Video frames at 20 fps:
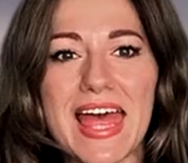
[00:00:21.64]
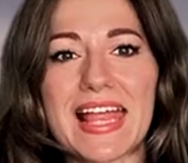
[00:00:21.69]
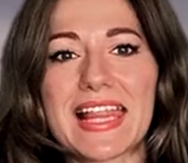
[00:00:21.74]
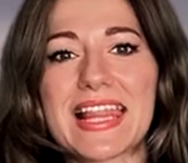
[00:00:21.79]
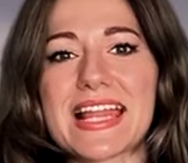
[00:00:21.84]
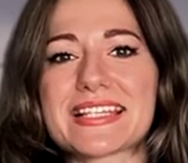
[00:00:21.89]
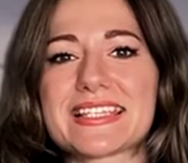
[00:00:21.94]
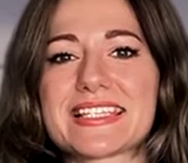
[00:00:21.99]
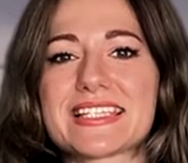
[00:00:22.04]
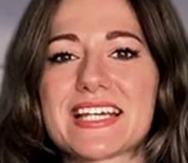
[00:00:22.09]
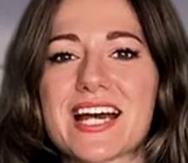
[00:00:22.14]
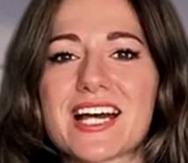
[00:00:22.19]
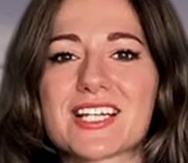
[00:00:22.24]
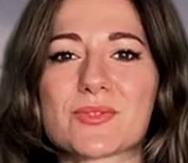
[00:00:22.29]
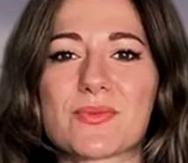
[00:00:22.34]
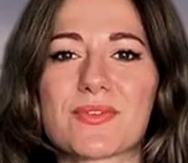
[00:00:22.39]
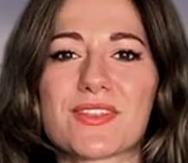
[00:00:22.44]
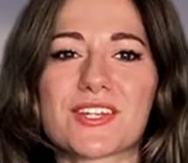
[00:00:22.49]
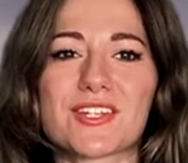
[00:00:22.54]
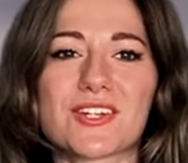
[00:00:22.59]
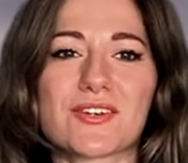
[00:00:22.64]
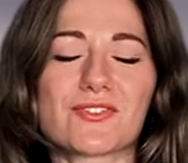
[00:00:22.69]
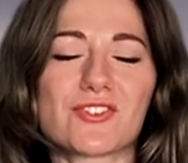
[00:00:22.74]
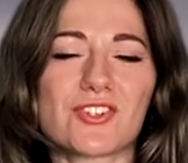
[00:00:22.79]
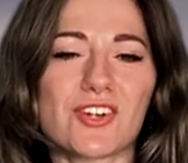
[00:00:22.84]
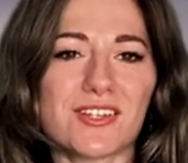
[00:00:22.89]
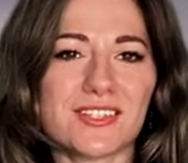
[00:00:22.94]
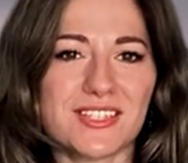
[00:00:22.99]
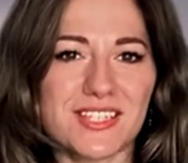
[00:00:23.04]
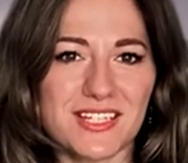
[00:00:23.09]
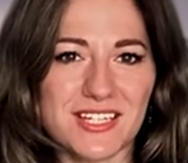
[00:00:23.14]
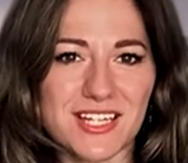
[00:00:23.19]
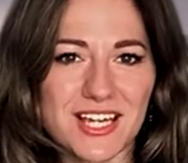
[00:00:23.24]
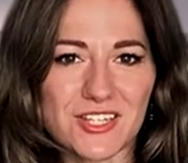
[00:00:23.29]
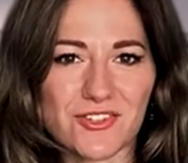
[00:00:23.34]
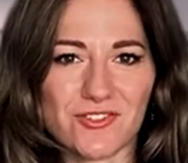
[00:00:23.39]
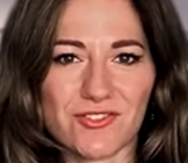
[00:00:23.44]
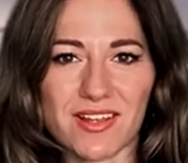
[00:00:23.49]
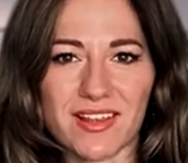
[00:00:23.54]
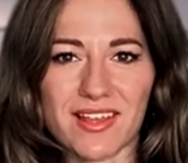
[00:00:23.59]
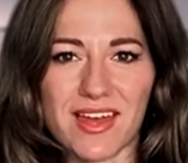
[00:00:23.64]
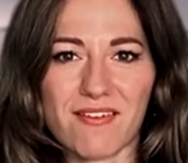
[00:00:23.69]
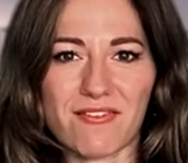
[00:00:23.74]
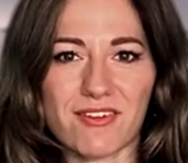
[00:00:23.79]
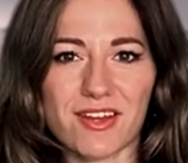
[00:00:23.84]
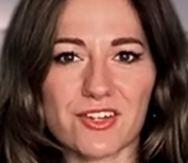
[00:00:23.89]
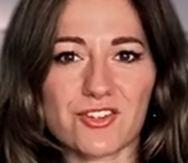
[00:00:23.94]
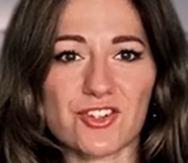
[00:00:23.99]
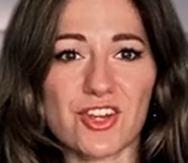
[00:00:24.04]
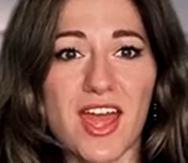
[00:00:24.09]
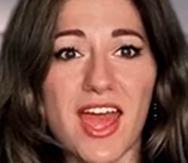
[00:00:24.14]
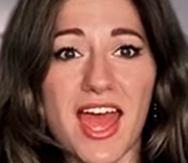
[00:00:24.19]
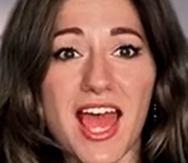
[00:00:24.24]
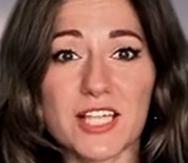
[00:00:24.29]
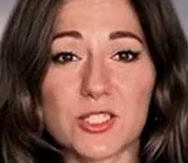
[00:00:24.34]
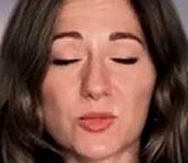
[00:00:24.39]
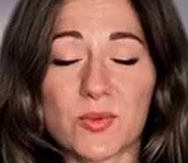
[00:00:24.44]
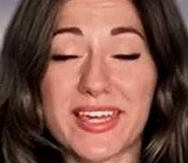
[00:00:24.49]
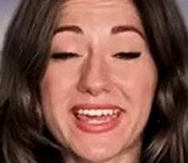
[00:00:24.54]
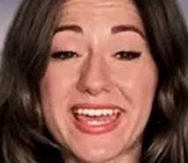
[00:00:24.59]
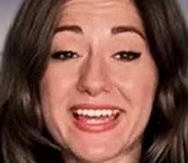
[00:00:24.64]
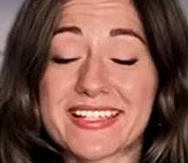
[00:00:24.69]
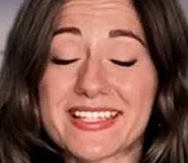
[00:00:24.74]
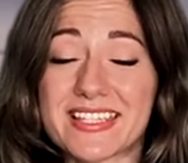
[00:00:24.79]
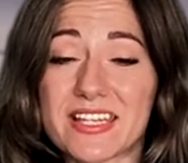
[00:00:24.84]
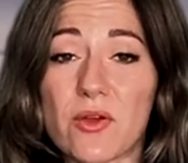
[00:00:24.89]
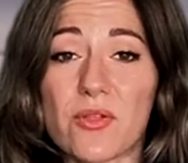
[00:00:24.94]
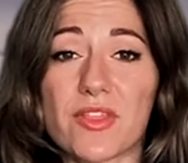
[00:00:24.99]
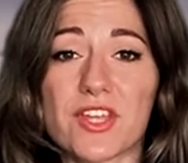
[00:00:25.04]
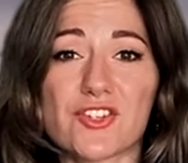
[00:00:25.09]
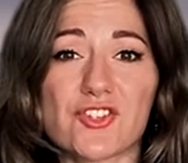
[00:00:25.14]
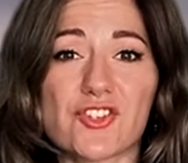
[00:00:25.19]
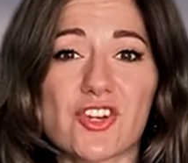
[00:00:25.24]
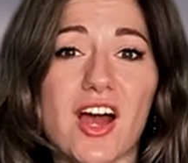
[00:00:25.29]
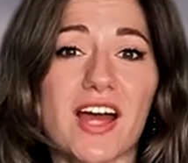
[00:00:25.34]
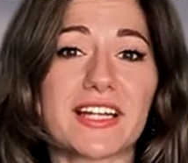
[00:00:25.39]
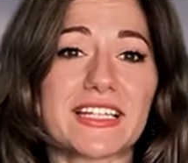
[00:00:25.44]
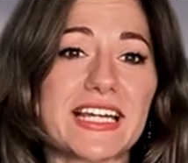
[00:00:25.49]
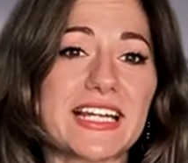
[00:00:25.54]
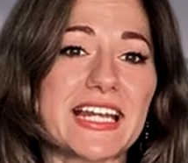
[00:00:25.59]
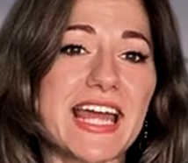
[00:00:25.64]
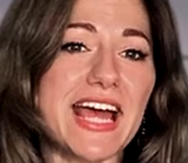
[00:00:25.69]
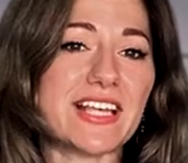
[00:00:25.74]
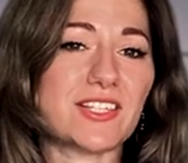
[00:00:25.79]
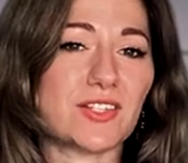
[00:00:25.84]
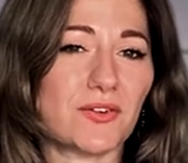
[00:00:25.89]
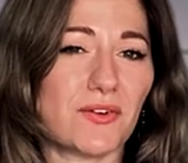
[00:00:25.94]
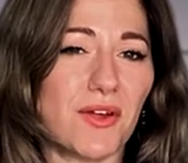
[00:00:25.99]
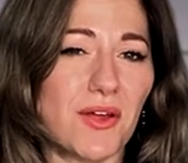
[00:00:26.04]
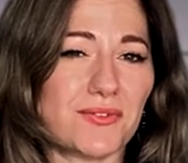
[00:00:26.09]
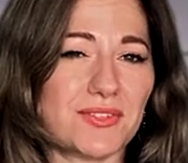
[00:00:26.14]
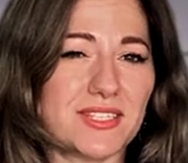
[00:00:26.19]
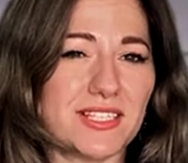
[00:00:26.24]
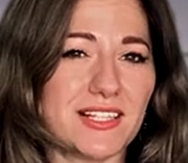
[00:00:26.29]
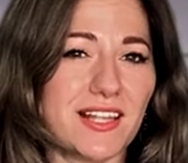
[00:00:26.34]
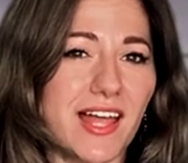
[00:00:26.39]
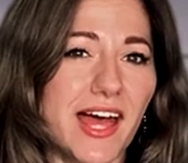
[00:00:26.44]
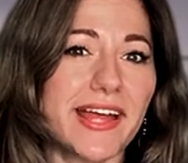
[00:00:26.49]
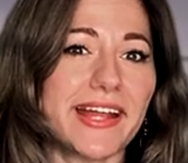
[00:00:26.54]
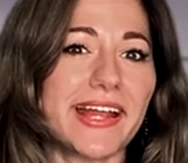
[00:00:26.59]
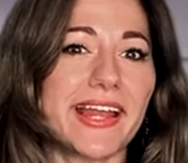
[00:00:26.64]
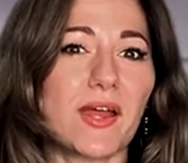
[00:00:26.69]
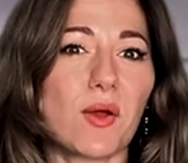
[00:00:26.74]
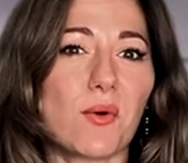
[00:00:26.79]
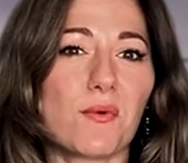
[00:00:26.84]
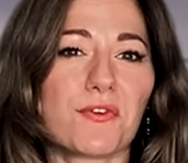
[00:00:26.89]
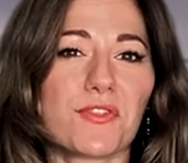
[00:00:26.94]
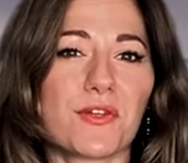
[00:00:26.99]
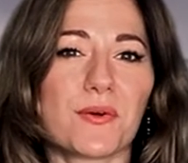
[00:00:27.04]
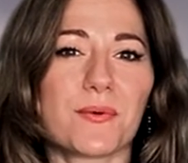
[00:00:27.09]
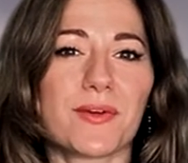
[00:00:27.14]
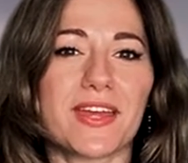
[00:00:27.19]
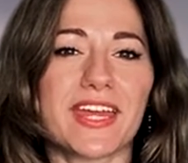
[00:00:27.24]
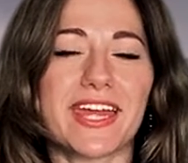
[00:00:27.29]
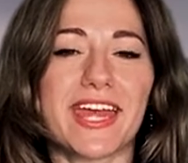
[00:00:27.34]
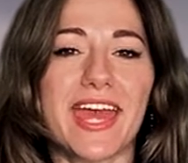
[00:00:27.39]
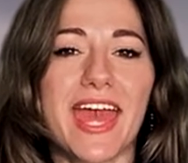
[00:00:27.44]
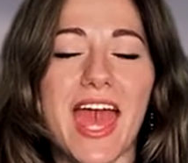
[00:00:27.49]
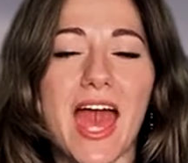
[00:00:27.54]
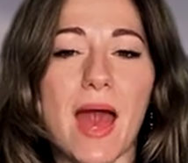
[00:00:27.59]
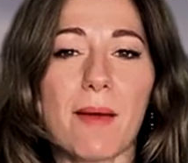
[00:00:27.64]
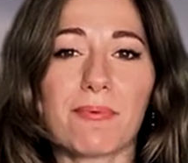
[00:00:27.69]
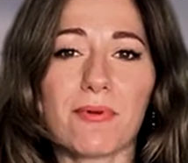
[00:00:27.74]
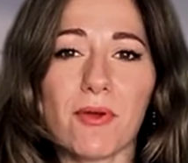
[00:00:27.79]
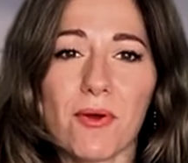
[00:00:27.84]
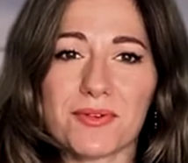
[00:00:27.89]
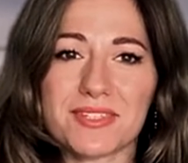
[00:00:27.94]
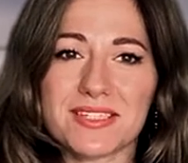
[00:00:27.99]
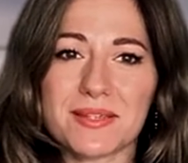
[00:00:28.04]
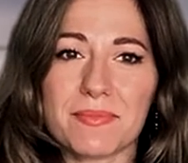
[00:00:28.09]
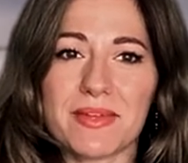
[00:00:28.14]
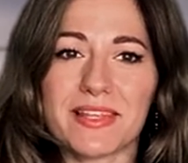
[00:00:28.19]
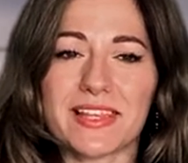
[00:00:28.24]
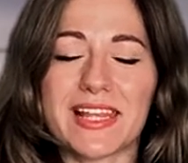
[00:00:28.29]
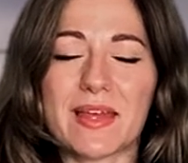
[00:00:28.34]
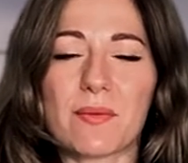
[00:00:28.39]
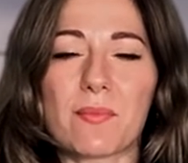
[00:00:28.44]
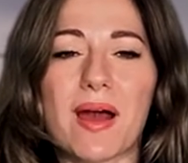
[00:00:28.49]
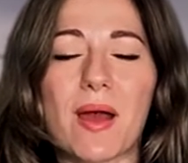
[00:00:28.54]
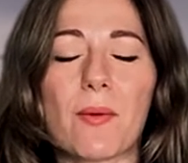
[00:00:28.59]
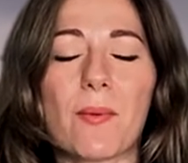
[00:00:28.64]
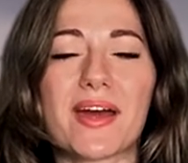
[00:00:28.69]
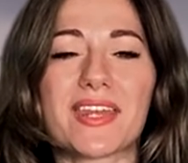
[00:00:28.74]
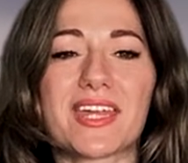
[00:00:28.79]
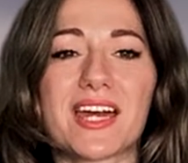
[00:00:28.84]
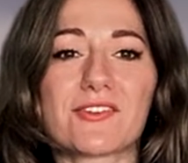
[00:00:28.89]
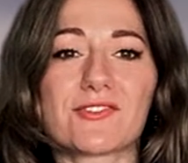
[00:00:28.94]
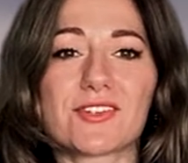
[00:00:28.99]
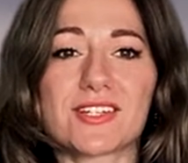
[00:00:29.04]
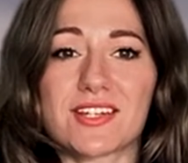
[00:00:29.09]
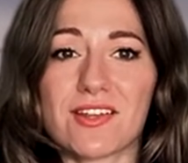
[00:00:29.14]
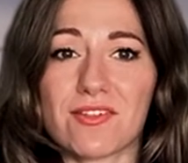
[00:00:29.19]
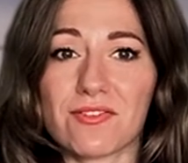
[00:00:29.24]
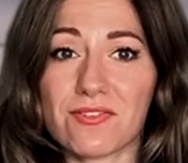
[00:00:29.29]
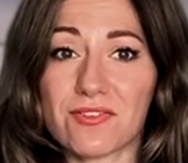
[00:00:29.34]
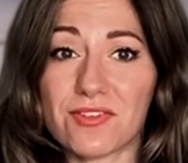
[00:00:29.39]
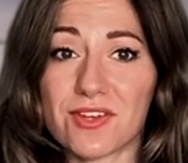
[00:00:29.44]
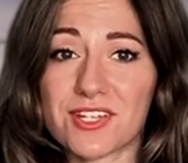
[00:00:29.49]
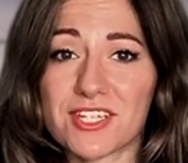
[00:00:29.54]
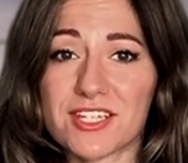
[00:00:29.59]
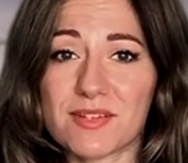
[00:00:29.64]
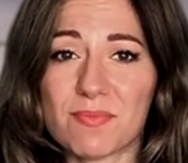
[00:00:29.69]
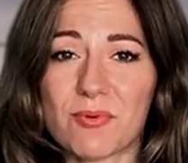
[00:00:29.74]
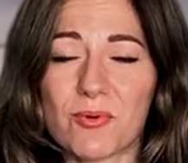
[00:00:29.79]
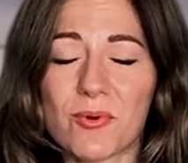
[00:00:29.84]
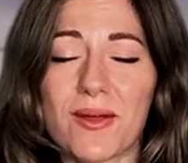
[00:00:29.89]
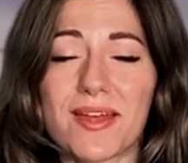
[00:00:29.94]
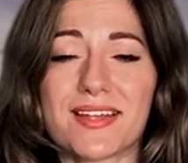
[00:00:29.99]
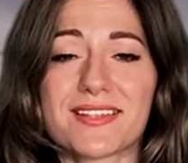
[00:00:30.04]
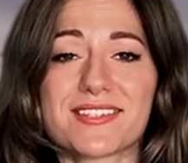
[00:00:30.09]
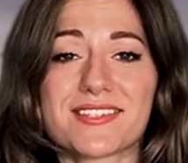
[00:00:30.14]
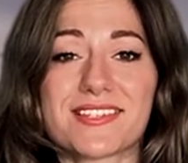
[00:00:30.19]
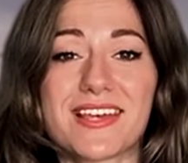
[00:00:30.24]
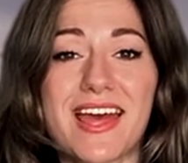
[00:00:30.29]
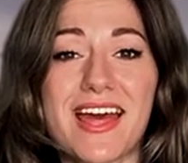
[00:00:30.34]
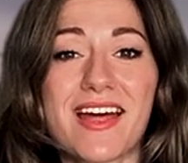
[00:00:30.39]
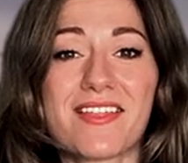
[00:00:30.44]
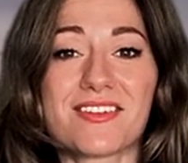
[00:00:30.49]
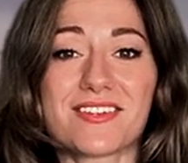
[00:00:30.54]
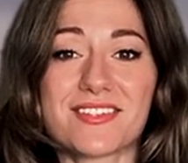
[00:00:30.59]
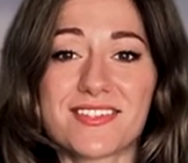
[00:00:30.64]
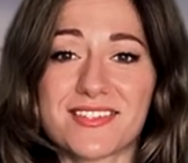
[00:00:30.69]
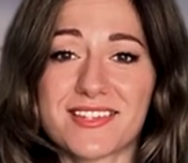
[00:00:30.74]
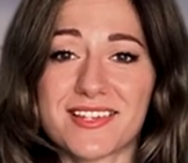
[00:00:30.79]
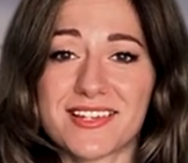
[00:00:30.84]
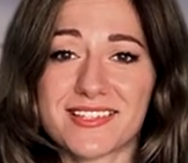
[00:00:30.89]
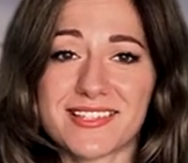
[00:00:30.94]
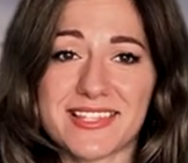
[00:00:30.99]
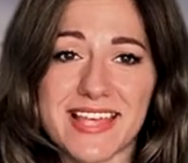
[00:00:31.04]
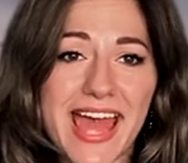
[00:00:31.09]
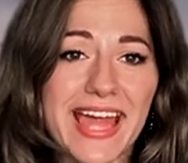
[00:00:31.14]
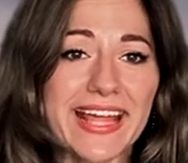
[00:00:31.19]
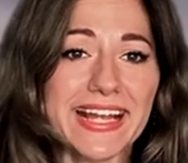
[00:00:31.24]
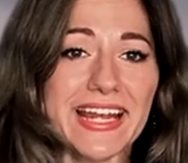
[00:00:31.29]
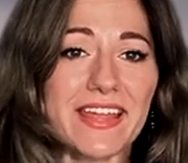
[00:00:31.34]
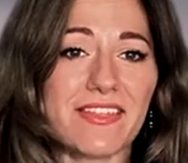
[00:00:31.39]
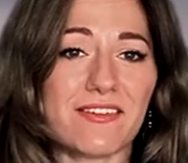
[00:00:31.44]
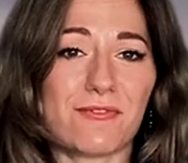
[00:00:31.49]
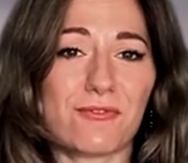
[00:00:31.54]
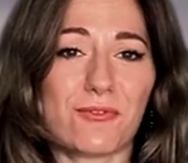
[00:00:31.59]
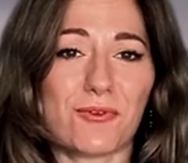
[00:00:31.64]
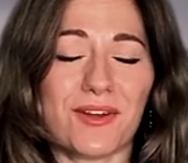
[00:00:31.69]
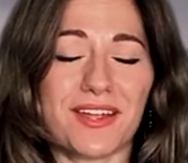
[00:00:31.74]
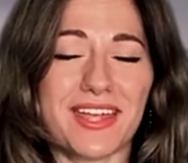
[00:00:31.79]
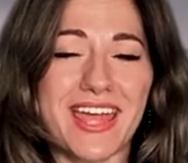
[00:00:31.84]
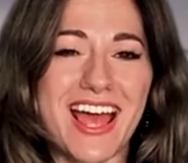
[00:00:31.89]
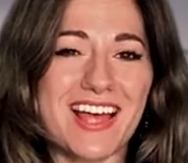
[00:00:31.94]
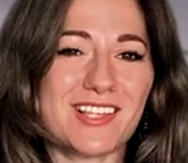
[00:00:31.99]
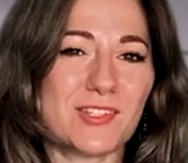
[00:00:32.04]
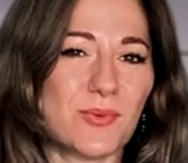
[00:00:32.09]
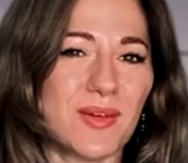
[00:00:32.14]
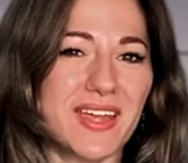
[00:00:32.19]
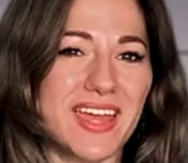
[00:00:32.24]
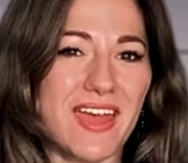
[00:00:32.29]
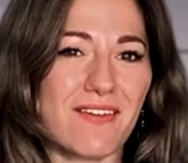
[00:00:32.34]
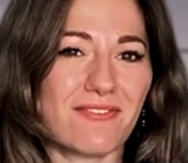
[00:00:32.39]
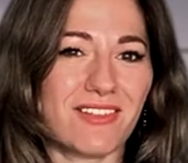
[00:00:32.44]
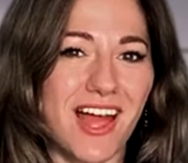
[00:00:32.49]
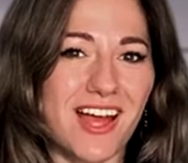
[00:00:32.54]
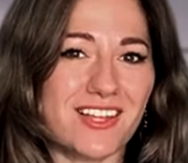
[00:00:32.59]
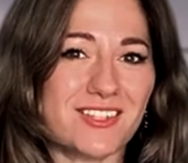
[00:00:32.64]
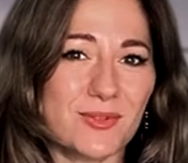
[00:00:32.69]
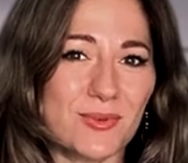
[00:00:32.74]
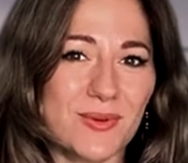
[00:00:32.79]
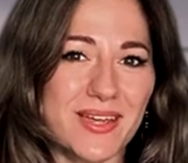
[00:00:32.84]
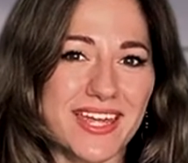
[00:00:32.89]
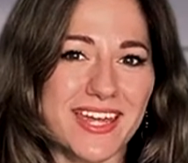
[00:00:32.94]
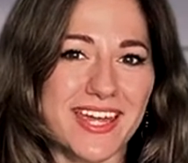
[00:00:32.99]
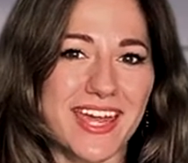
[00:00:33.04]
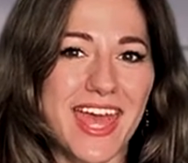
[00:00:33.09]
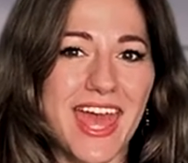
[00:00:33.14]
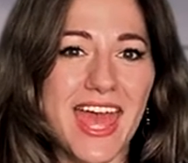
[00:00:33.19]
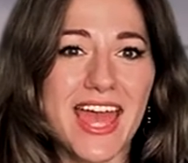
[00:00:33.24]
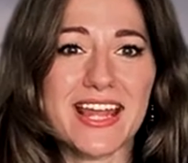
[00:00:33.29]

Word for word: Let's start with the Dow Jones Industrial Average. As we can see on the chart, it has grown slightly over the week, approximately by 130 points. This is exactly the forecast we gave last week.